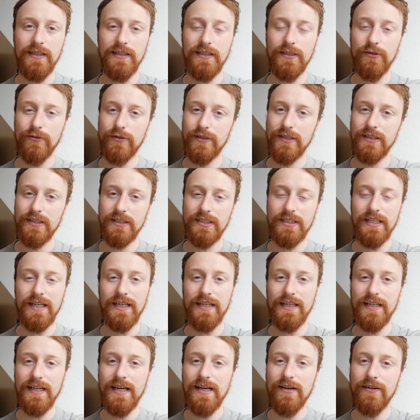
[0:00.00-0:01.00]
You can check
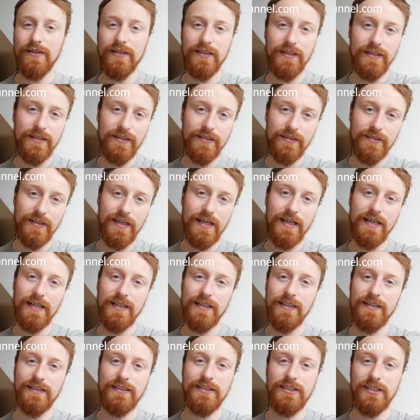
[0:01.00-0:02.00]
it out here at
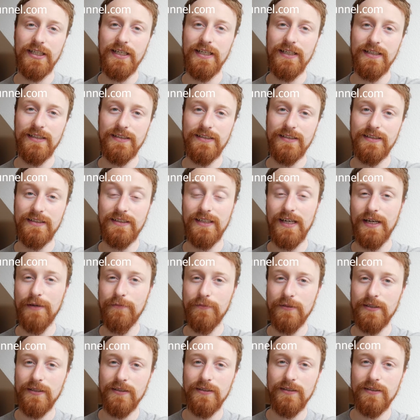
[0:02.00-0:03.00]

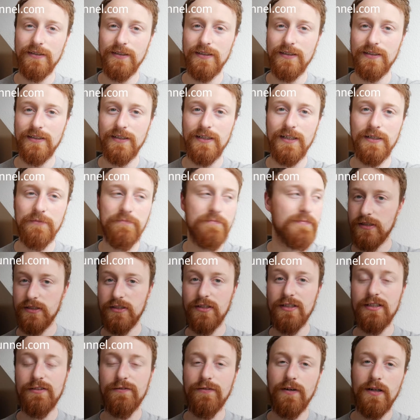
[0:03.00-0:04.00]
shane'stimetunnel.com. So I
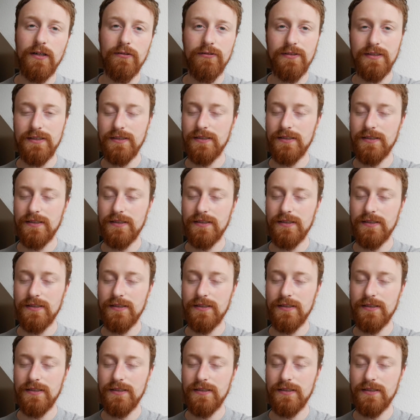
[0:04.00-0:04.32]
was following the